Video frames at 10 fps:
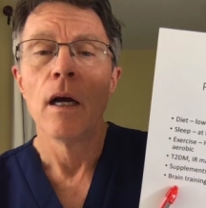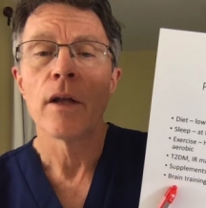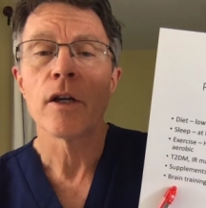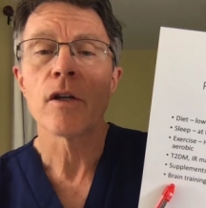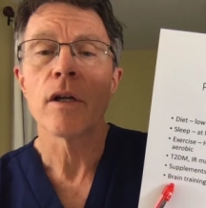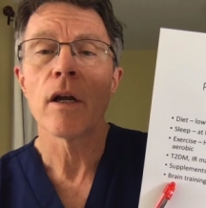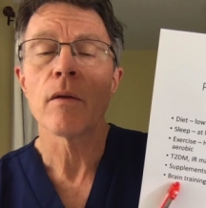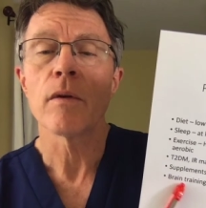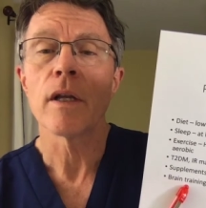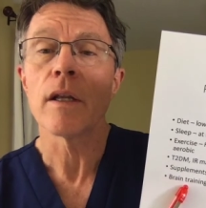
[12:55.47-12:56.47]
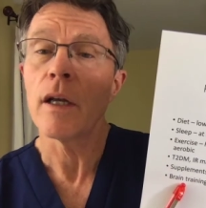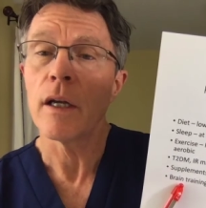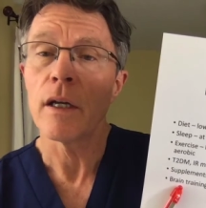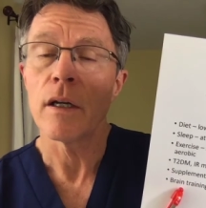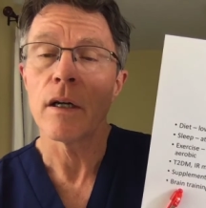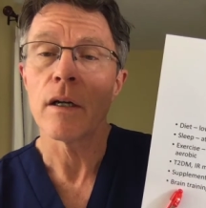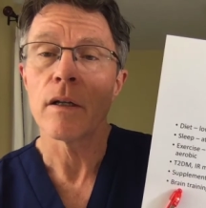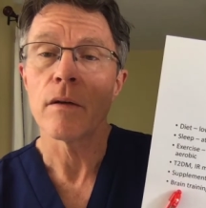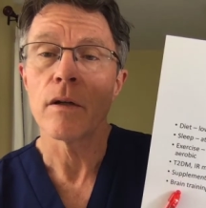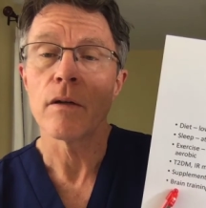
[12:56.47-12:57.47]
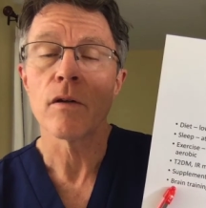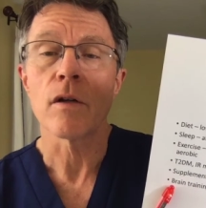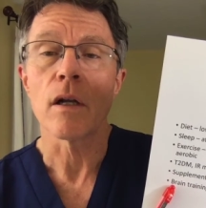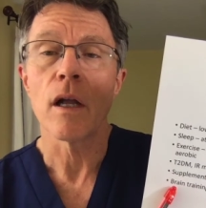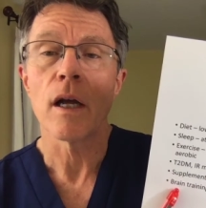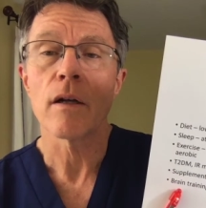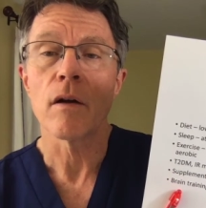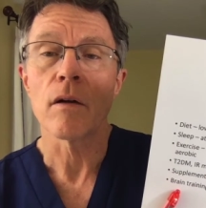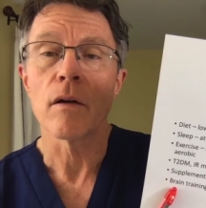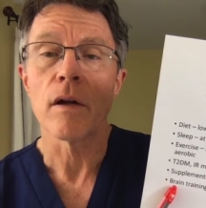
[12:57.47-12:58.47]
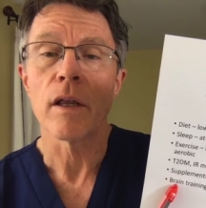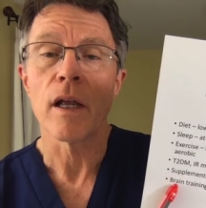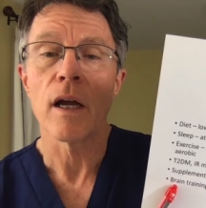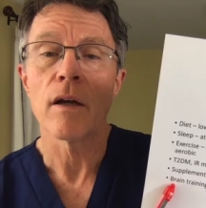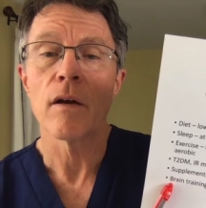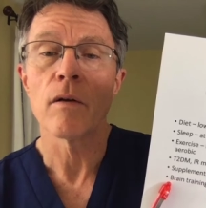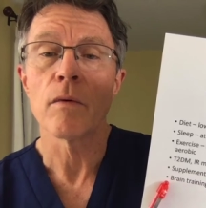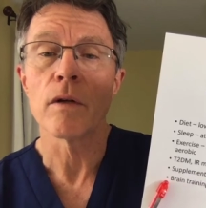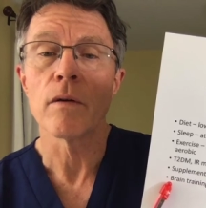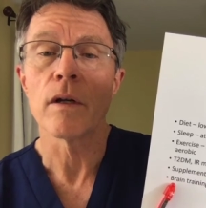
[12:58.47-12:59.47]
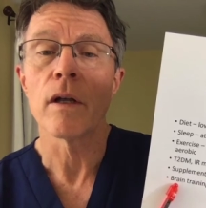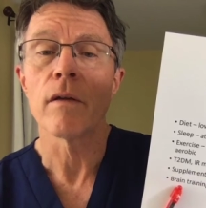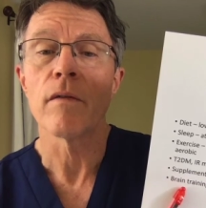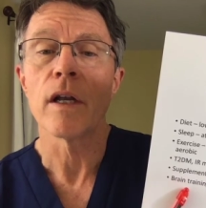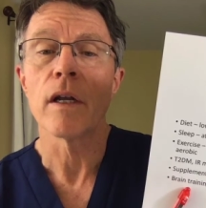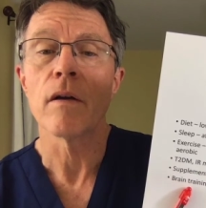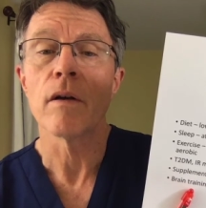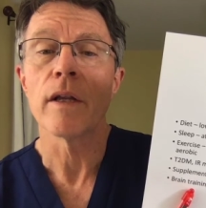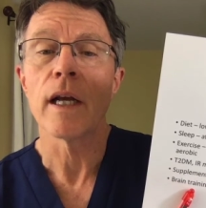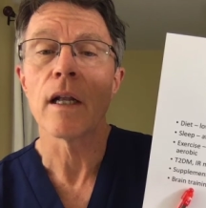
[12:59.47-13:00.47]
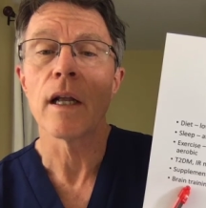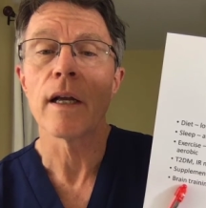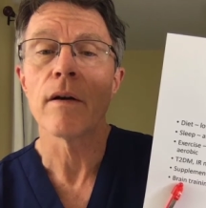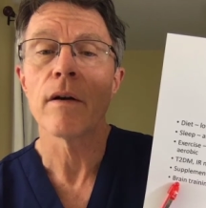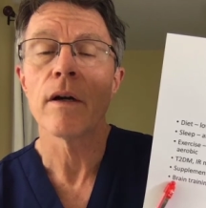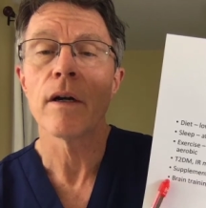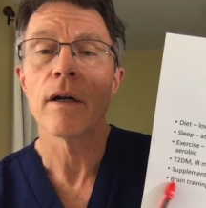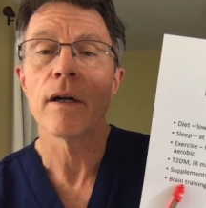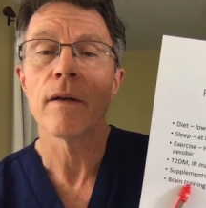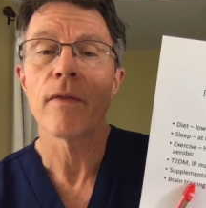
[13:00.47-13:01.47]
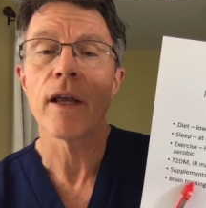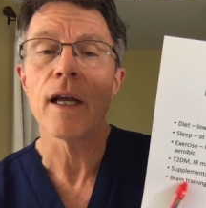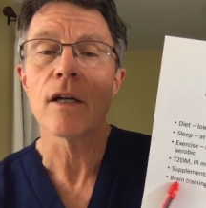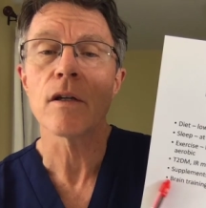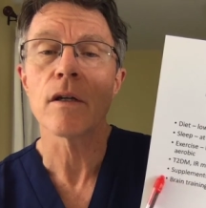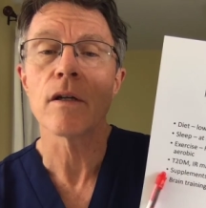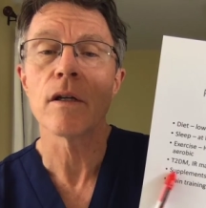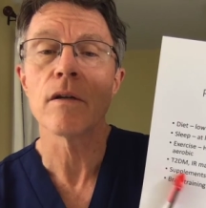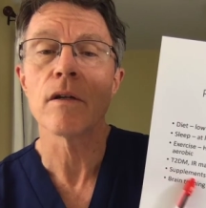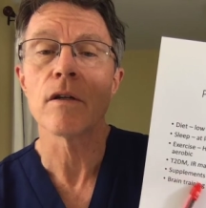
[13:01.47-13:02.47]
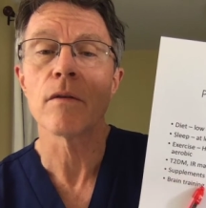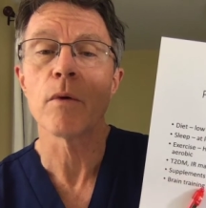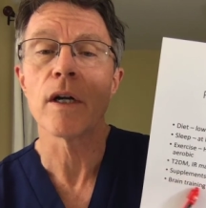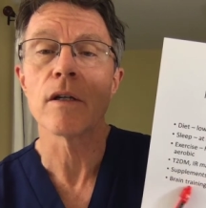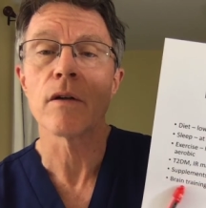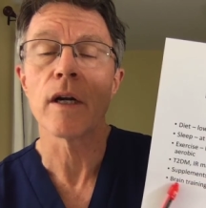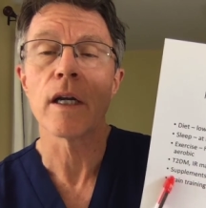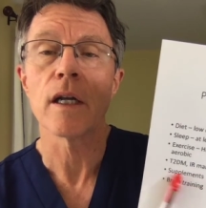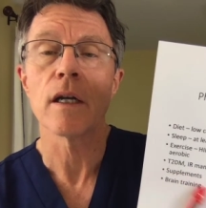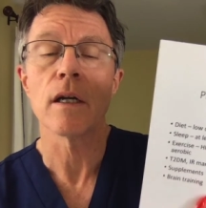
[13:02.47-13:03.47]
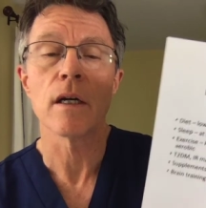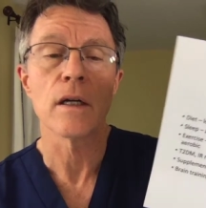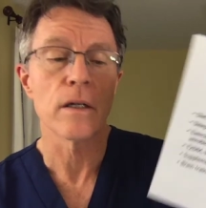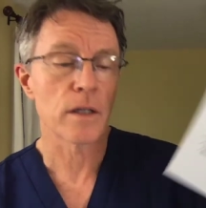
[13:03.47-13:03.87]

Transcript: There's another one that they uh, that you use a lot called glutathione. We'll do another video on that later. They actually do use brain training. Uh,